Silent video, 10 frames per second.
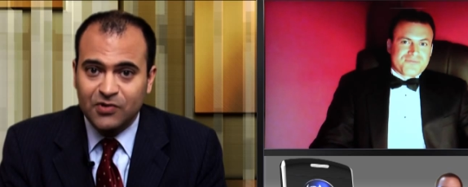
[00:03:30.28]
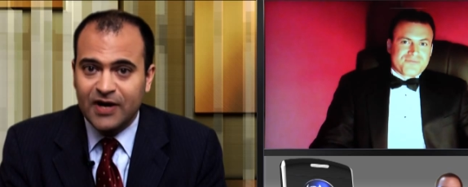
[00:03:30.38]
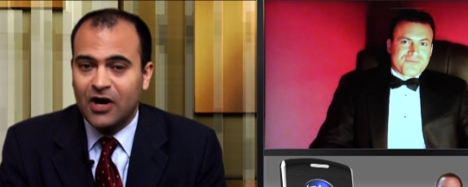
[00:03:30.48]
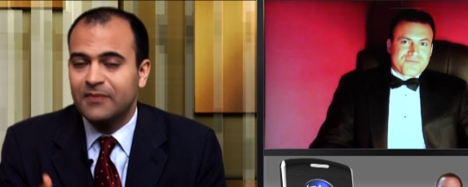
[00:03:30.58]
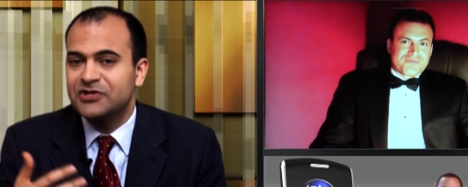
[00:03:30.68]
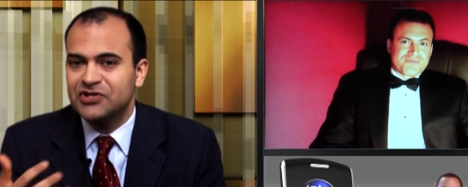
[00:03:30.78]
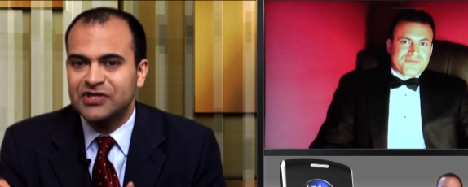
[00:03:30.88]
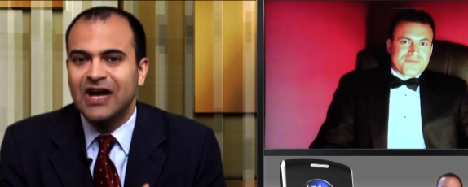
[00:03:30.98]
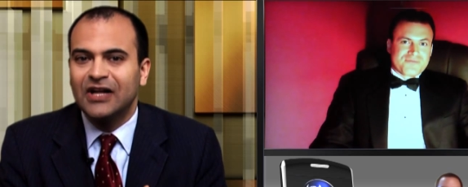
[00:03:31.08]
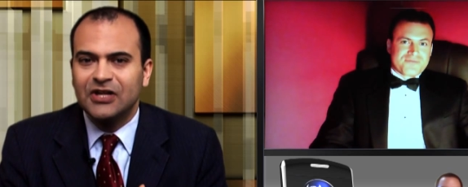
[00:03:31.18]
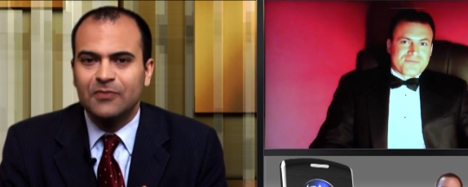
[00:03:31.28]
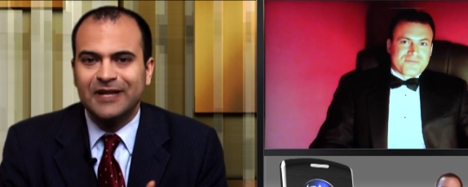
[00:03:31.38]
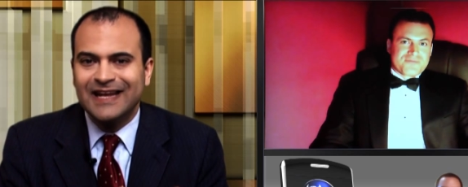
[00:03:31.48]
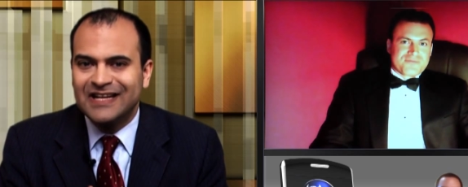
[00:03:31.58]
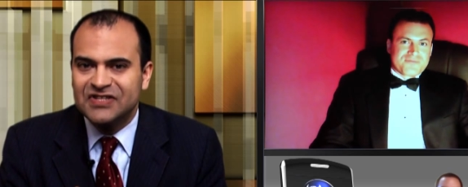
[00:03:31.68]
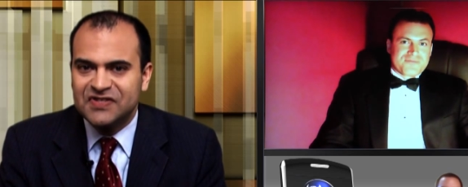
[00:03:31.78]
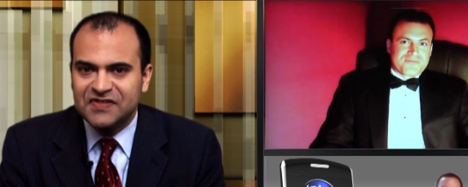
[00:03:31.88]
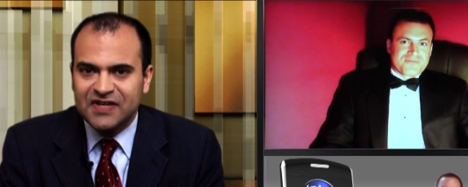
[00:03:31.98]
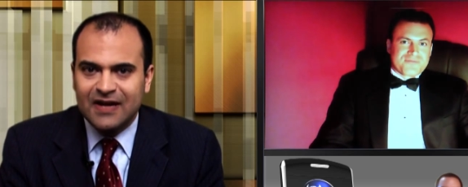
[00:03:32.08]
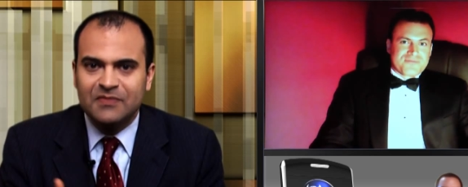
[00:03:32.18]
Speaker 1: a great arm. He's just a little bit
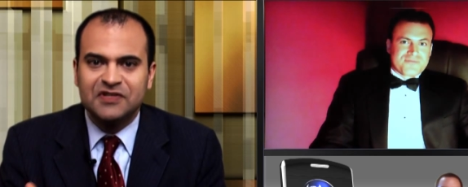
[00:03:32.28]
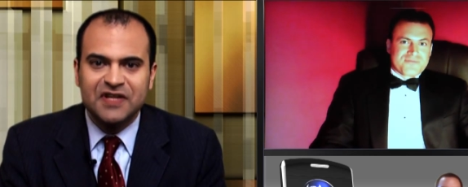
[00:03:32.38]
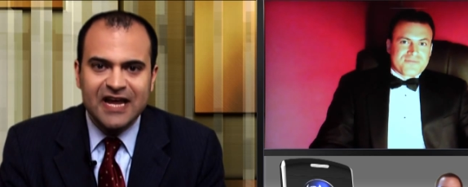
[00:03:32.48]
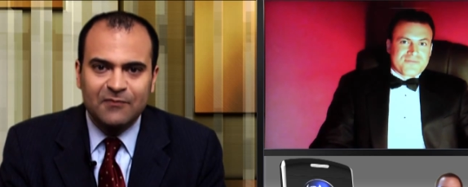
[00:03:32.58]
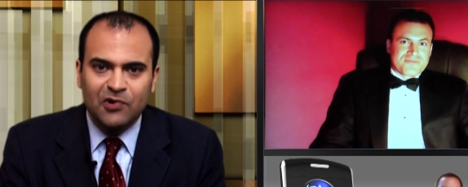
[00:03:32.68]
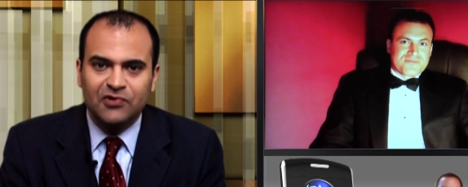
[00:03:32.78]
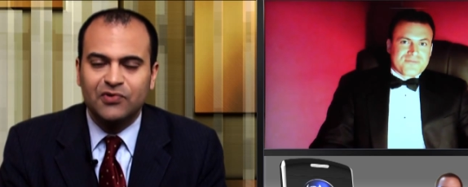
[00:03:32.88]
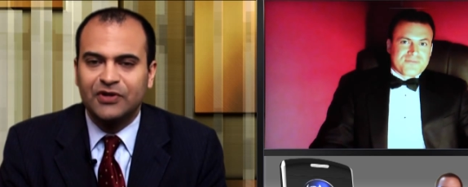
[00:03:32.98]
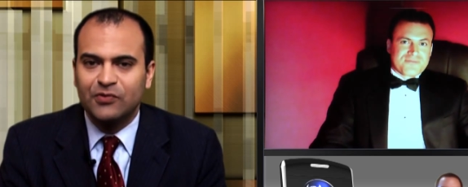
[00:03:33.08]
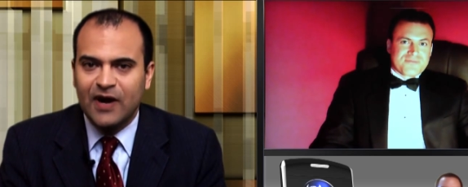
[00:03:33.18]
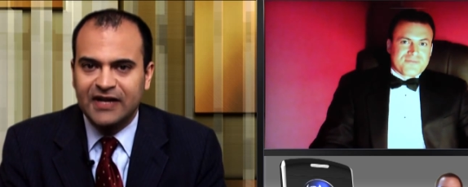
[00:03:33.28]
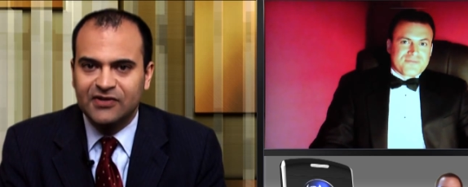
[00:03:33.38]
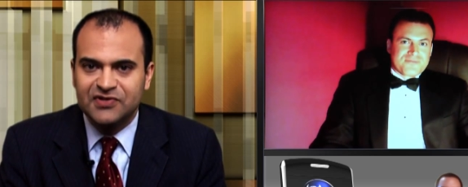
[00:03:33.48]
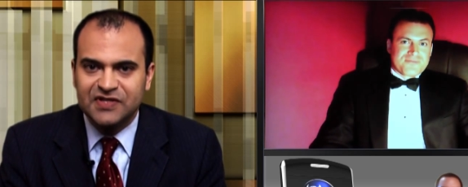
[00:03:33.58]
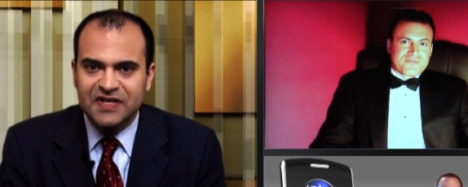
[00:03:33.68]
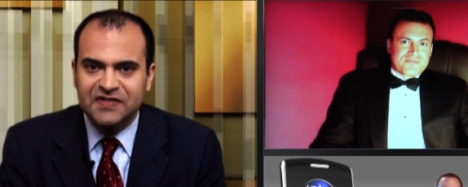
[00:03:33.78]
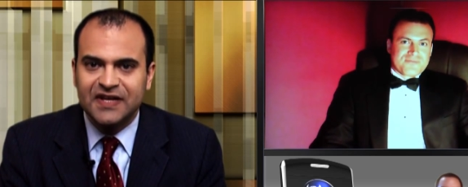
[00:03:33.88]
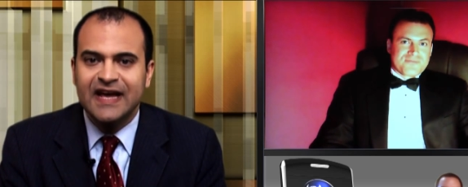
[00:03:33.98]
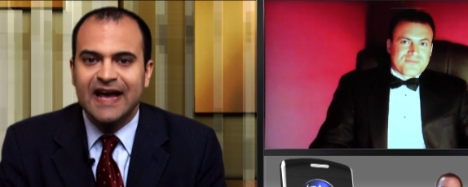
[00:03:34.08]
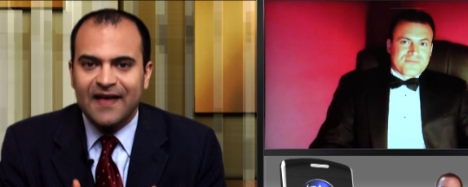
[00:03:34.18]
inconsistent and mistake prone during the regular
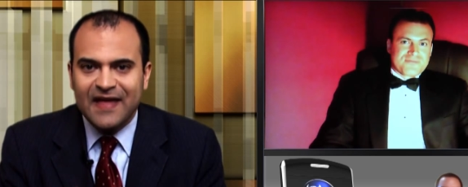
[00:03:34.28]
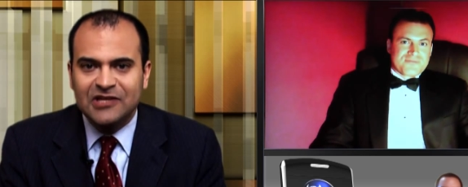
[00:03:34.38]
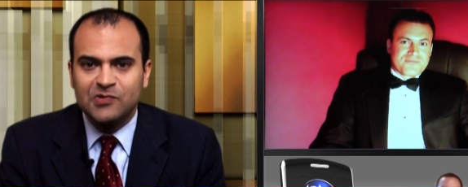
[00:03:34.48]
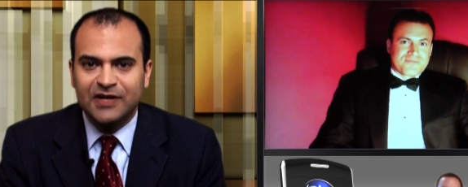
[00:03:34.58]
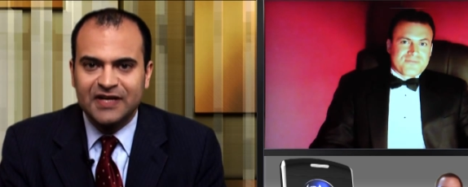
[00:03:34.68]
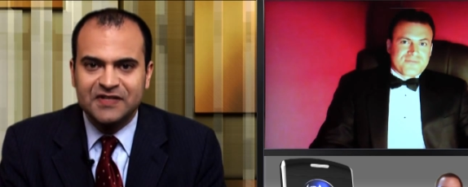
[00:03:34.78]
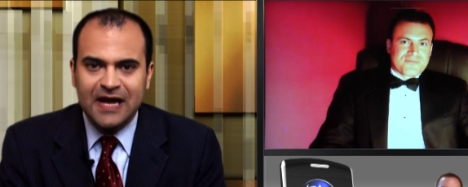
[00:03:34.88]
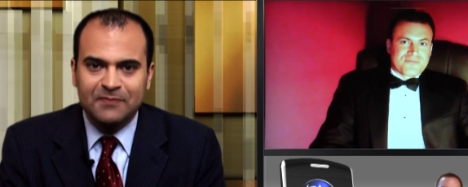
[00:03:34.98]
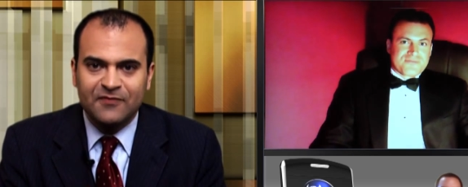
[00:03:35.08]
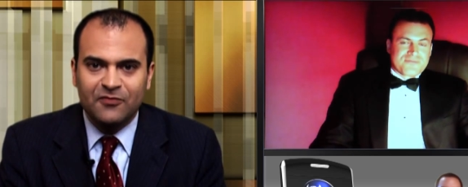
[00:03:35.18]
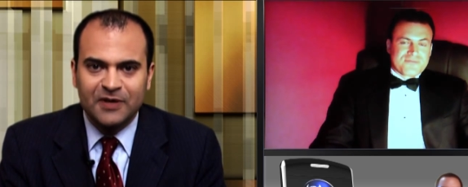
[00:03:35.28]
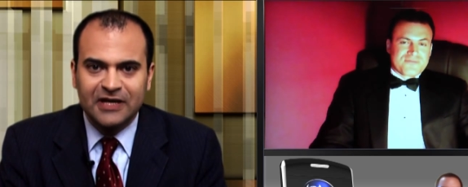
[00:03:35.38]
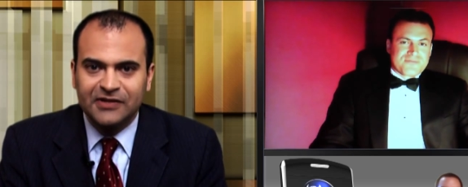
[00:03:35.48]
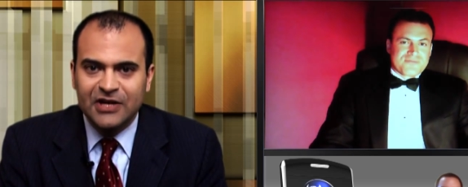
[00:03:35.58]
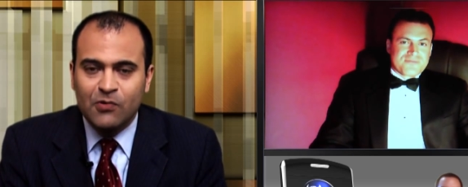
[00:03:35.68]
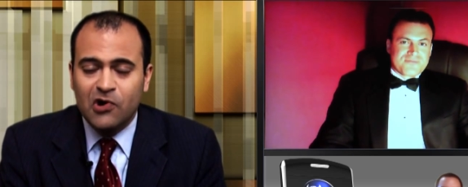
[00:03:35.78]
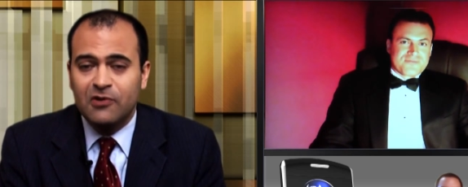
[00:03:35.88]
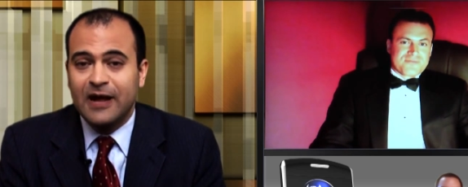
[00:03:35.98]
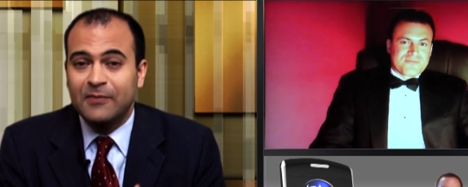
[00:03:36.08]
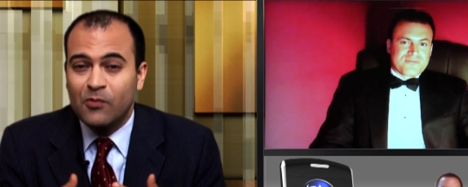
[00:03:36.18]
season, and that's what has kept him from being an elite
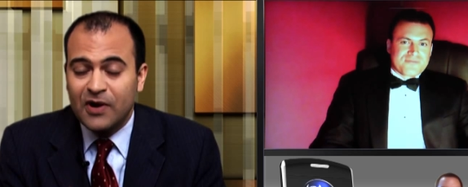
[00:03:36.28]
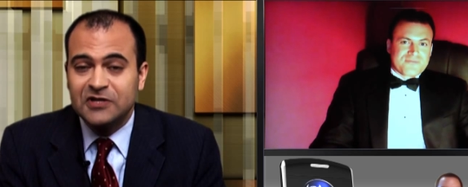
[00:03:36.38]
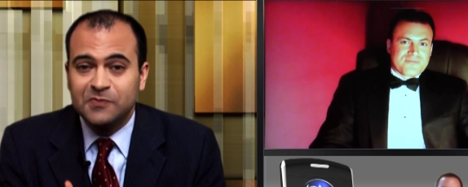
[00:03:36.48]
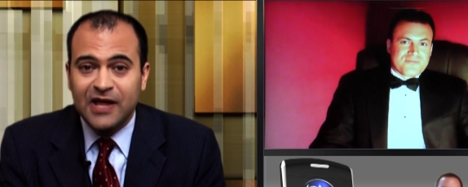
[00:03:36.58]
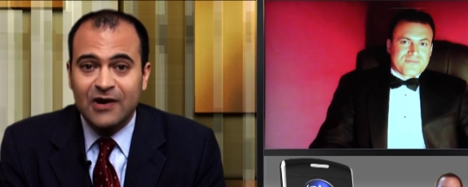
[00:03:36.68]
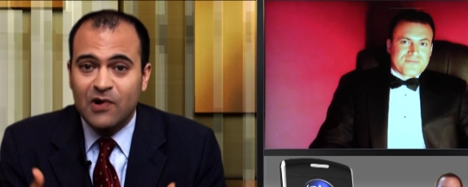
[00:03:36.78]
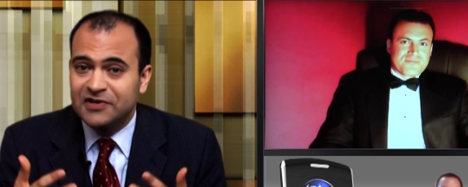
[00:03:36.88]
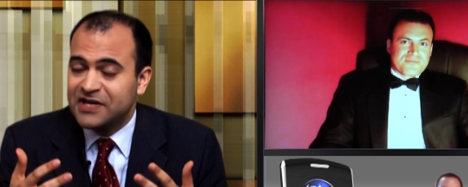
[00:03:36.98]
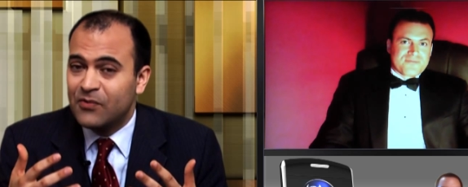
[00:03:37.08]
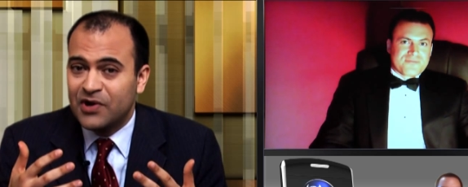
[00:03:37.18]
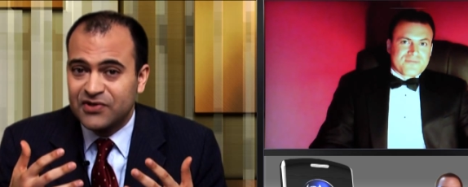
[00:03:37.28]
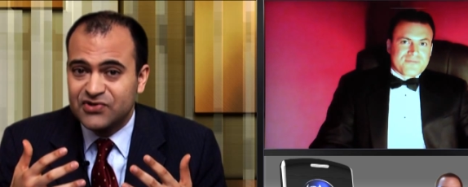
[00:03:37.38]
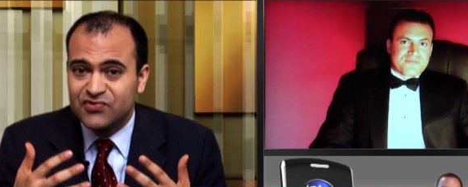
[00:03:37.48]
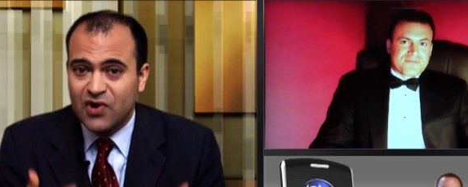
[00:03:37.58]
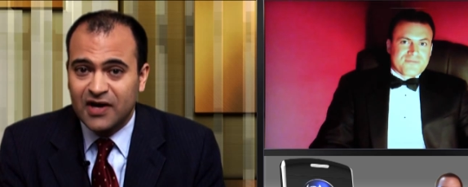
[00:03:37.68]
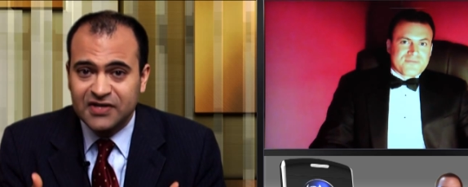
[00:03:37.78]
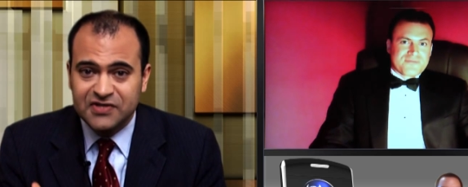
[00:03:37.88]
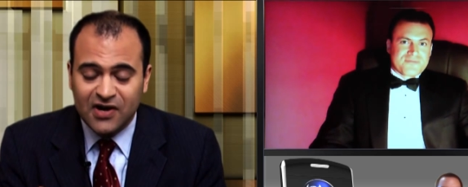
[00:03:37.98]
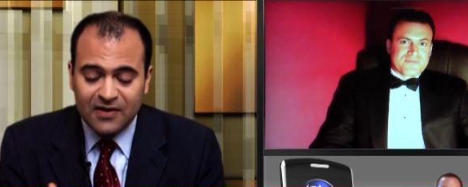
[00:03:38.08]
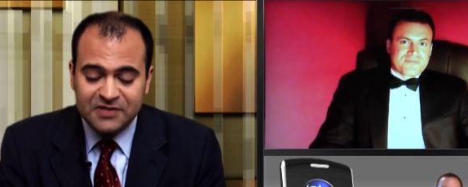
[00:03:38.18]
quarterback. But when he's playing well, he's got one of the
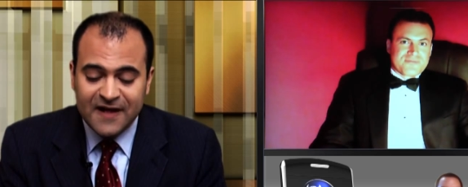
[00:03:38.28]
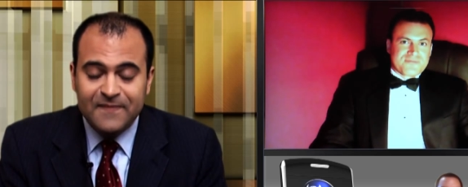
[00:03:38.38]
strongest arms